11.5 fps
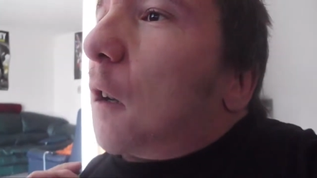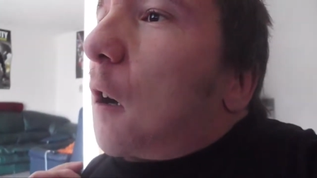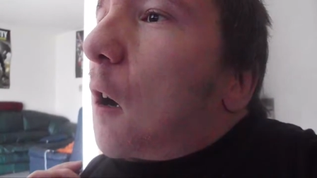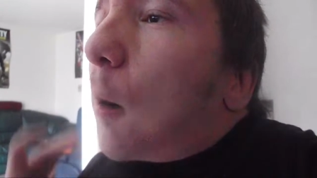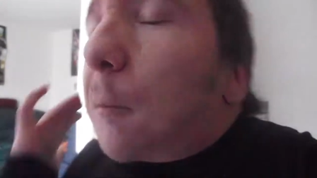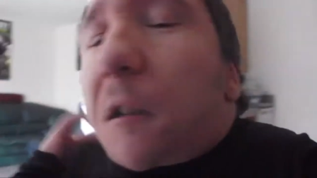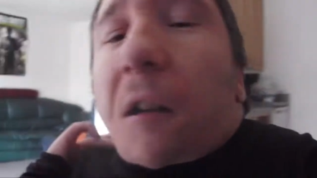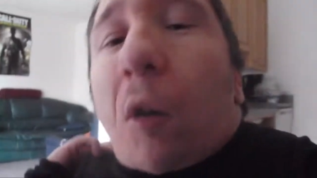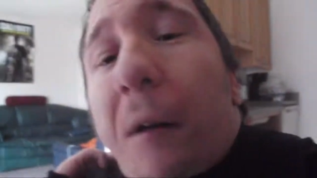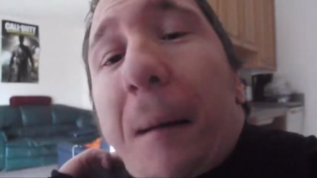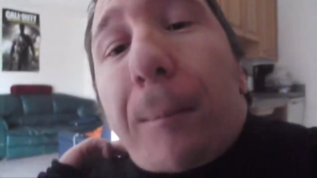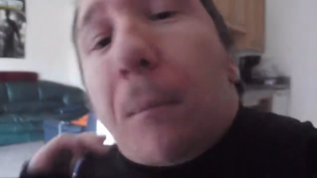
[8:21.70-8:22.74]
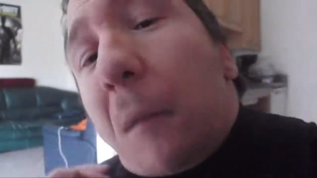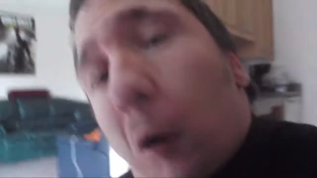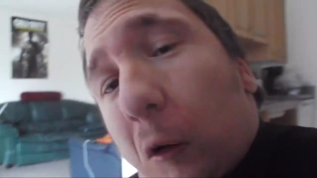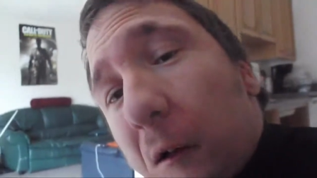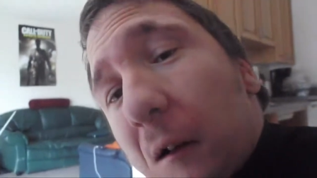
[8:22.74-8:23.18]
I'm gonna go get
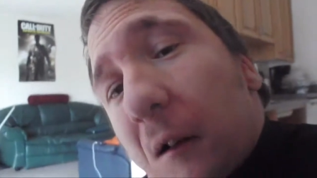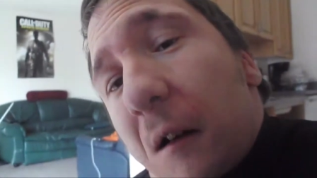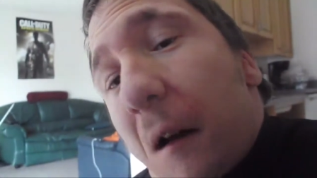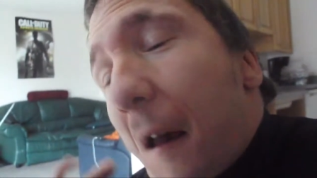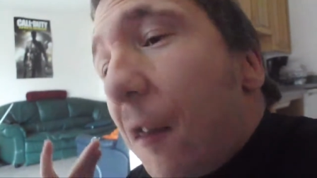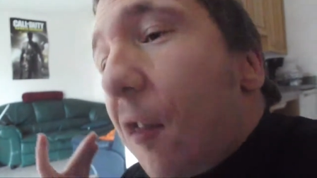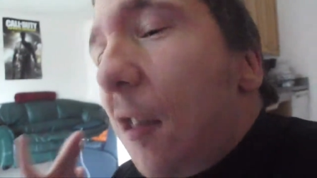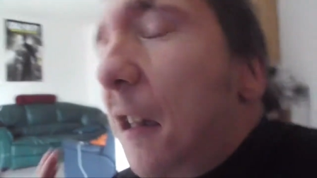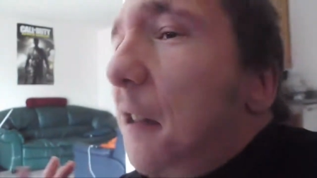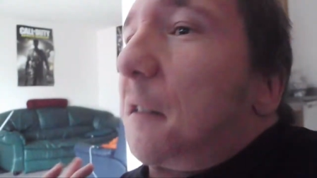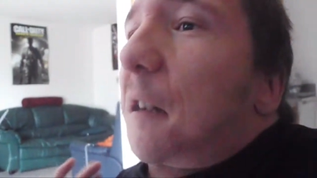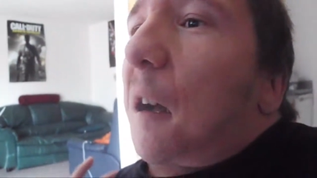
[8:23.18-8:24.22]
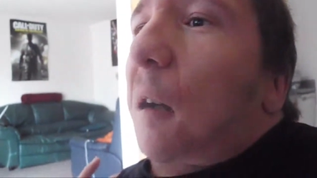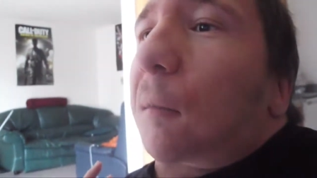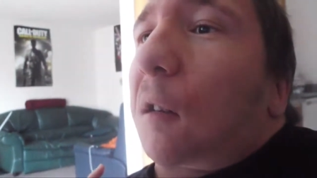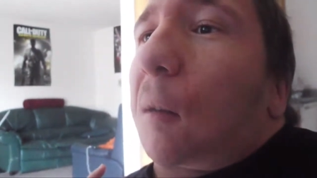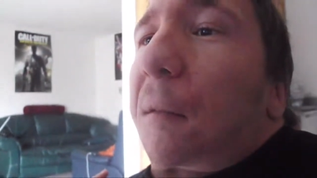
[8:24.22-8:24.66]
milk, and then
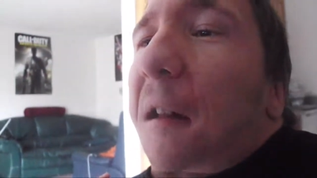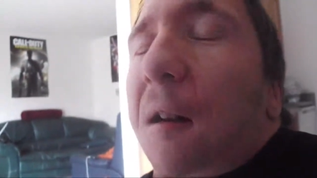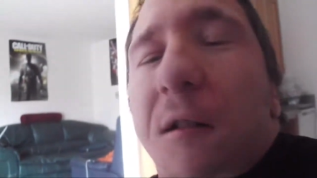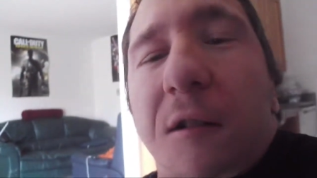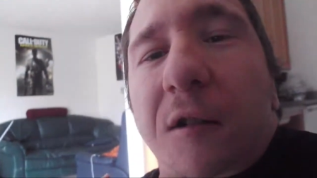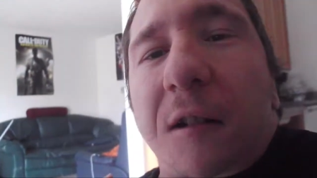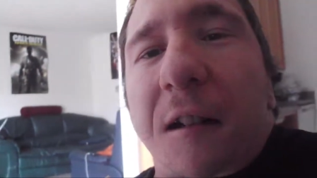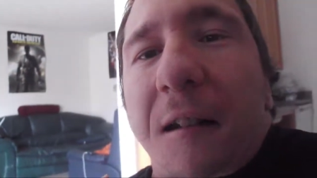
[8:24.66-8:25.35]
I'm gonna play on Unity.